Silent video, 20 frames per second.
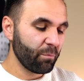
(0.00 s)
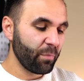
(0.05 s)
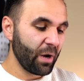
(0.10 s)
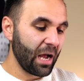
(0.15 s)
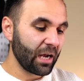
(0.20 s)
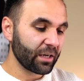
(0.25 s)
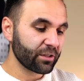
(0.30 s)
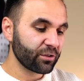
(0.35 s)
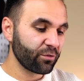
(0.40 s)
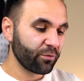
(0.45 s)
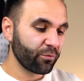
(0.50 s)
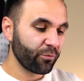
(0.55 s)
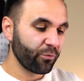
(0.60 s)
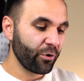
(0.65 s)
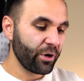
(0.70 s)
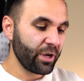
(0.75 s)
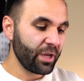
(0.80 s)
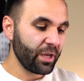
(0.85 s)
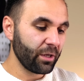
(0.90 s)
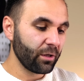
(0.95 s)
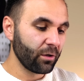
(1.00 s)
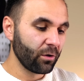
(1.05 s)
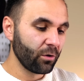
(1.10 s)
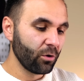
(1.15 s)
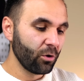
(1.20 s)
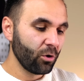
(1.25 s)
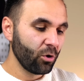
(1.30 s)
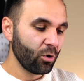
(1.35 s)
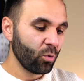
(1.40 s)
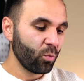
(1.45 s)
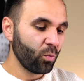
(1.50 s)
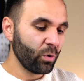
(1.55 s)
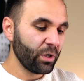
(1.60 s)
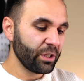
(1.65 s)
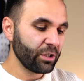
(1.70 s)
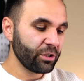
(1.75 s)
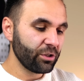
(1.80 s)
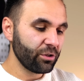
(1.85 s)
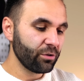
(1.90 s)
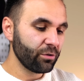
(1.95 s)
box free
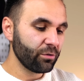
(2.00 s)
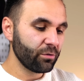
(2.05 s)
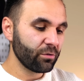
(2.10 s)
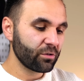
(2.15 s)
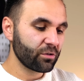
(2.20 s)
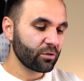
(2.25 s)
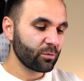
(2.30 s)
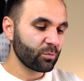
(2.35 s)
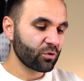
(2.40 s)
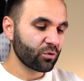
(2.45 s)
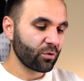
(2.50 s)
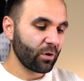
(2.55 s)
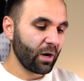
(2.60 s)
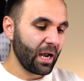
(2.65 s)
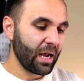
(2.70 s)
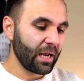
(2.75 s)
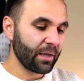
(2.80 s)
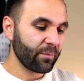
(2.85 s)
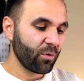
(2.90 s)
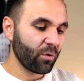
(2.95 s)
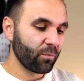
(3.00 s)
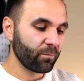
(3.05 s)
when you subscribe